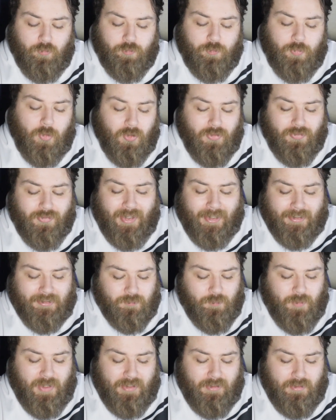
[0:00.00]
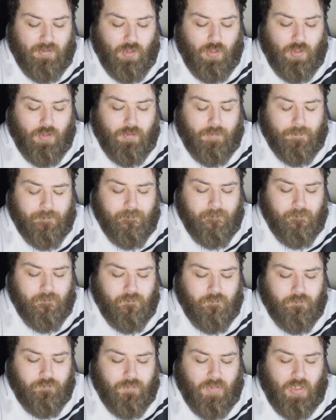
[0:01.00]
But that's been
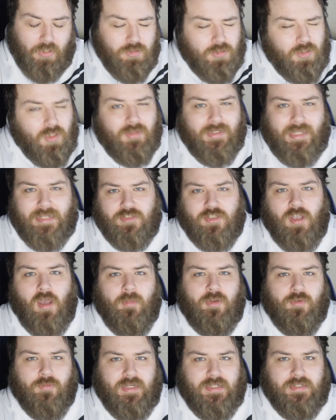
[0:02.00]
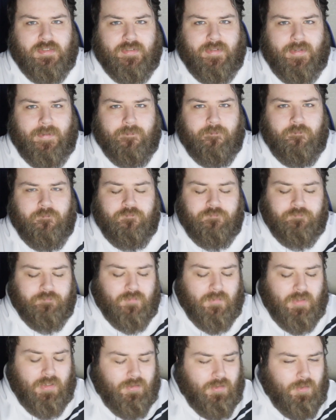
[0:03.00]
a lot less common recently.
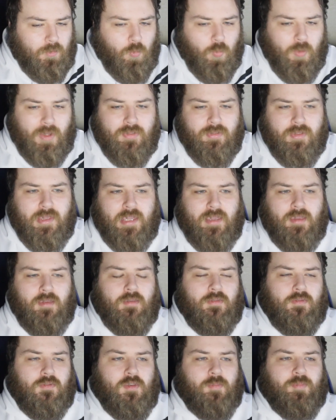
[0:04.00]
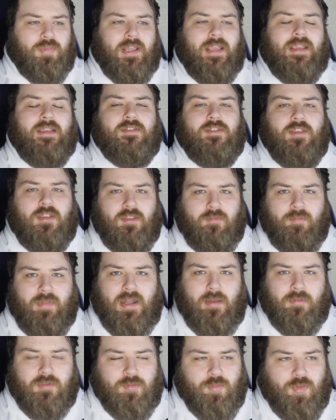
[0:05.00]
I think with the players that they've been
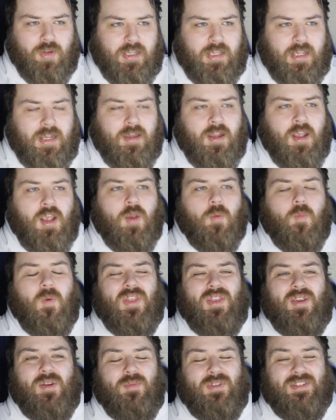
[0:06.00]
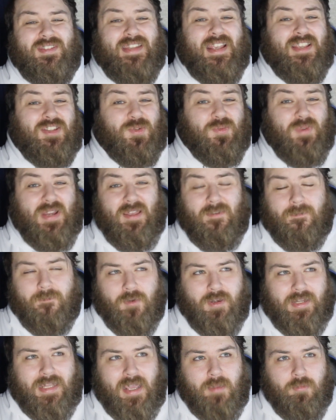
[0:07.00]
able to bring in, whether it was Desiree for
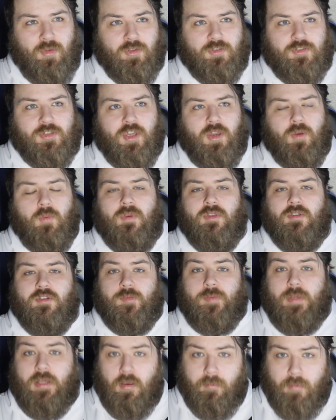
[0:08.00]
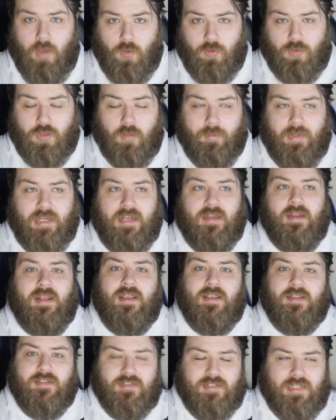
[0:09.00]
a game or two, whether it's been Amon coming in,
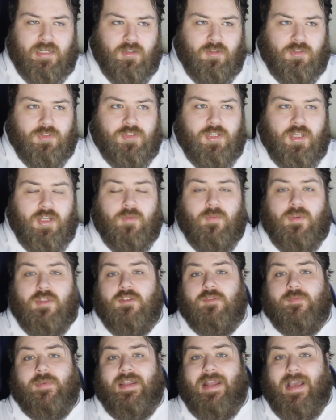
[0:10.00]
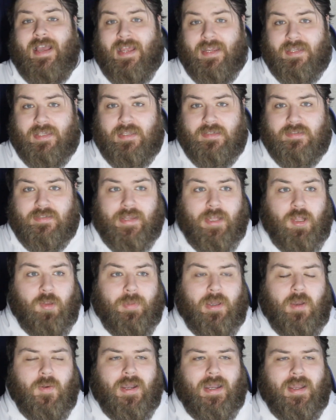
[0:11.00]
Singleton, whether it's been Atkin to help
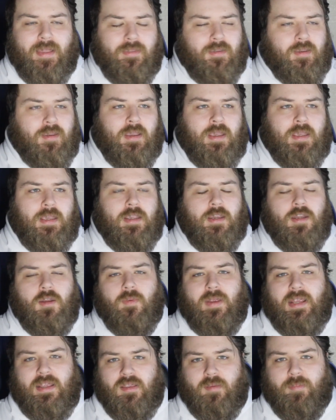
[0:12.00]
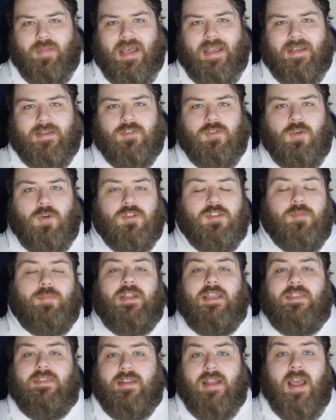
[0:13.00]
out either, in the backs or to
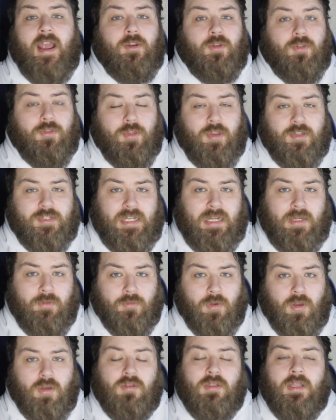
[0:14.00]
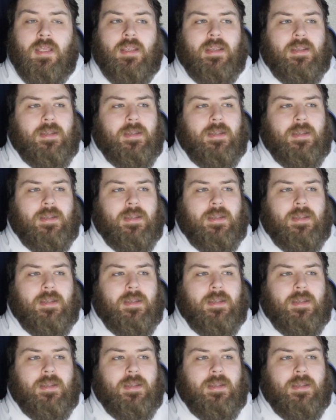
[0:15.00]
play in the 9 or 13 role,